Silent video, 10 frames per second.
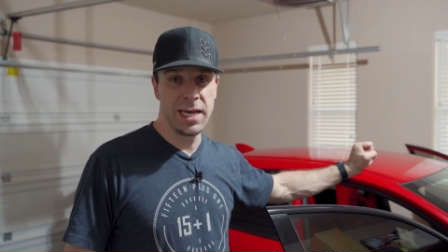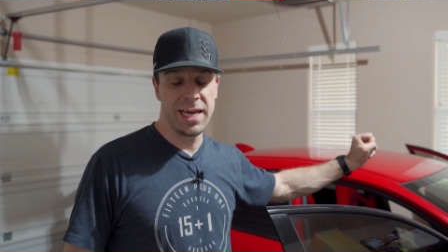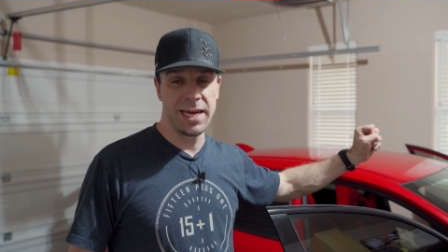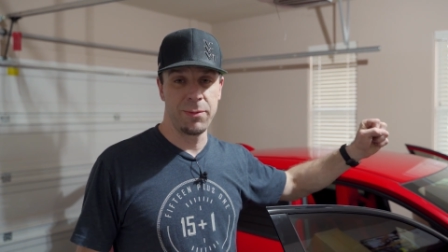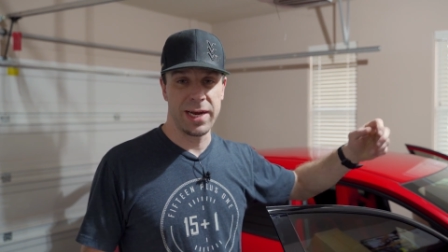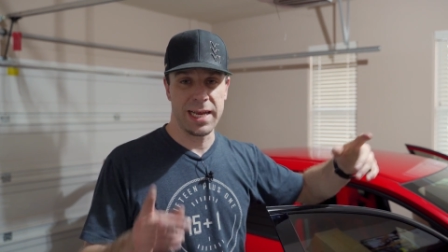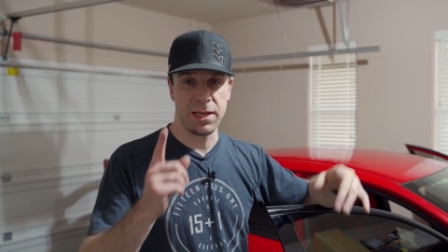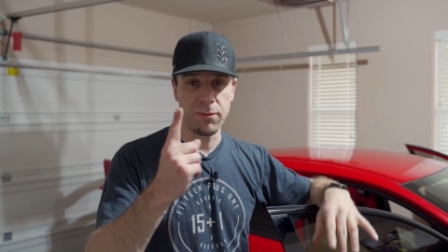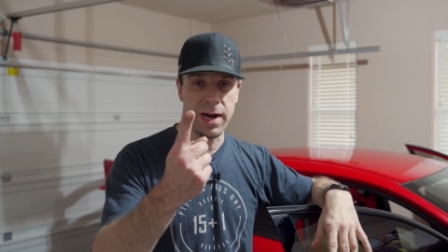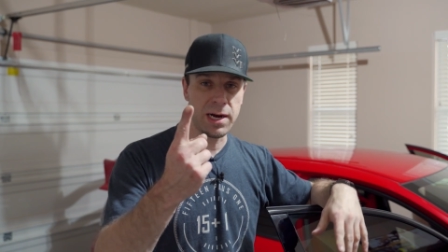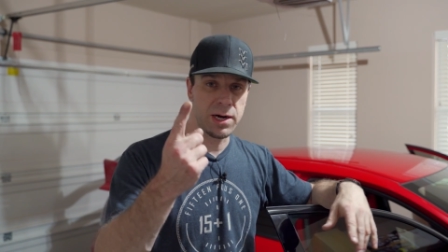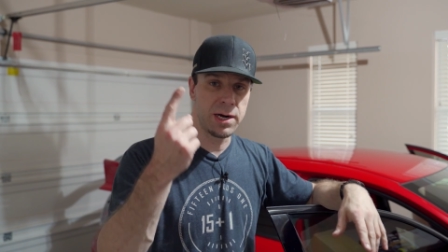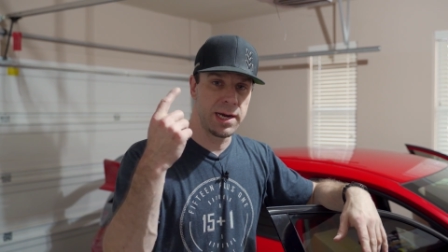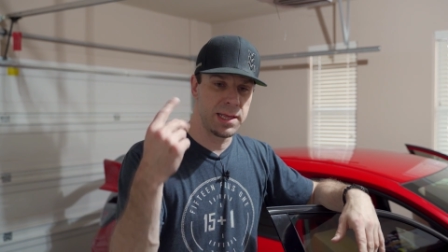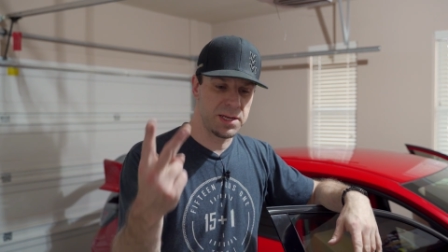and then we got the
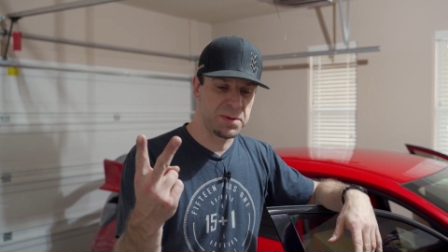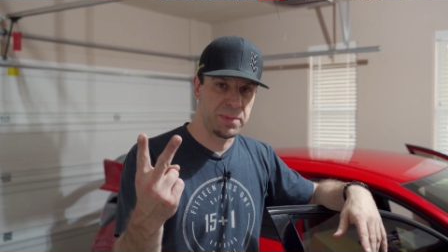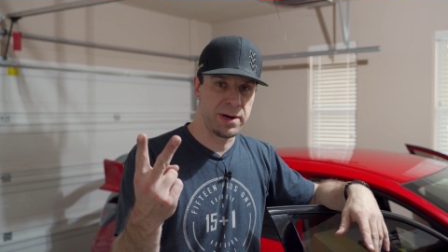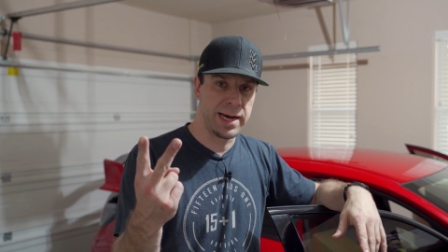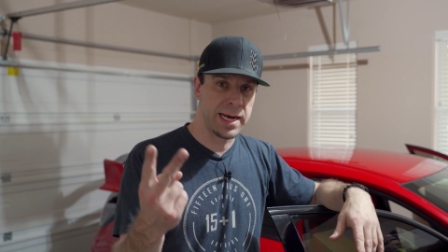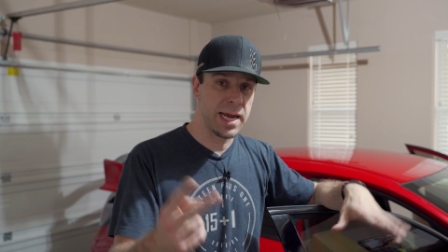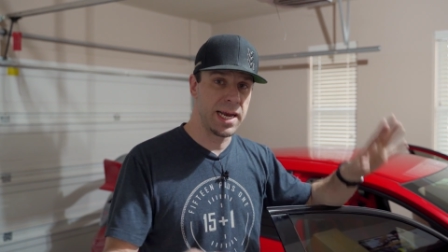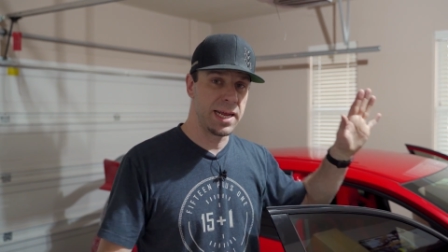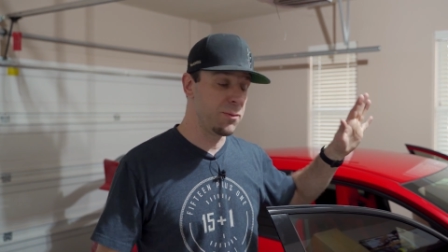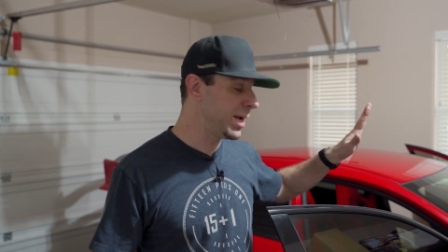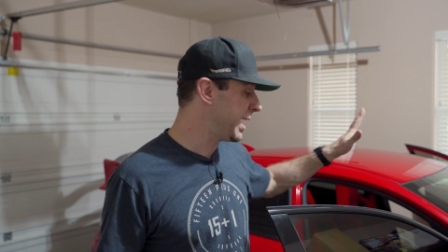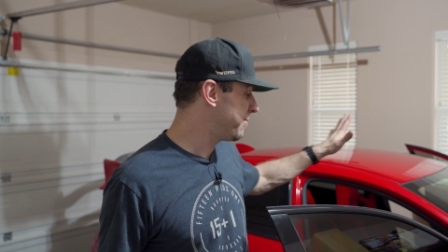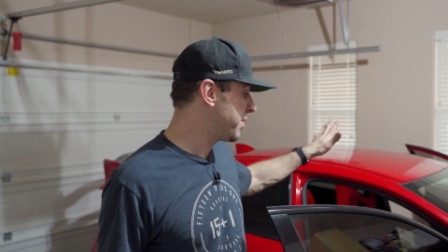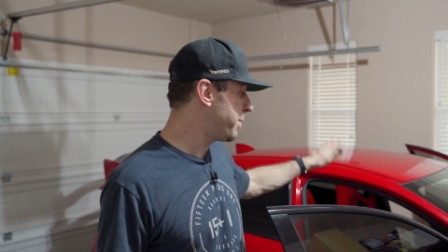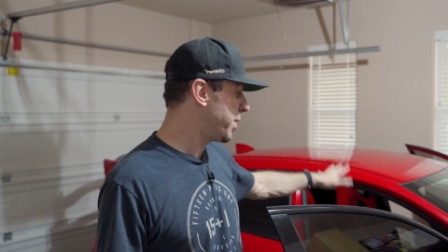rocker and the spring, and then we have the